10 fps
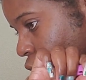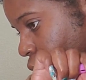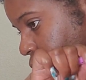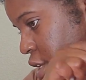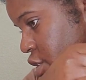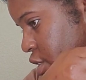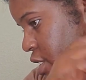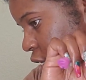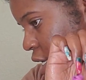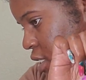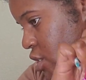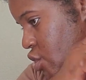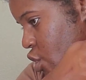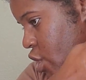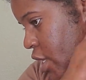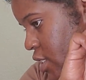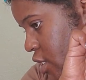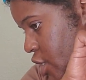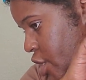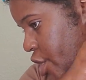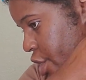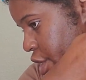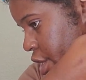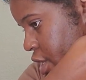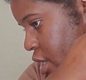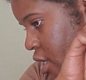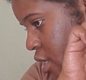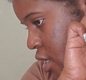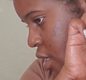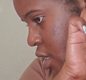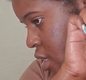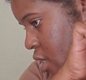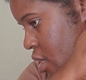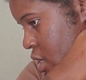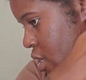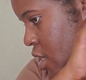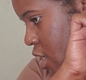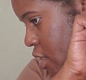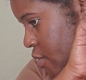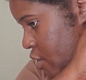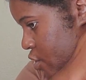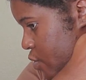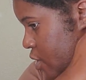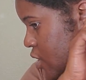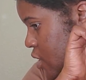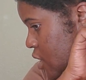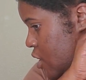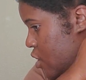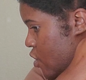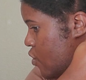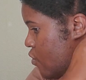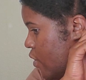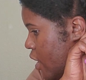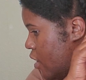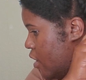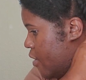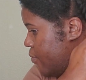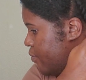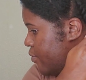Make sure it's nice and taut and secure. I'm gonna twist it right on up.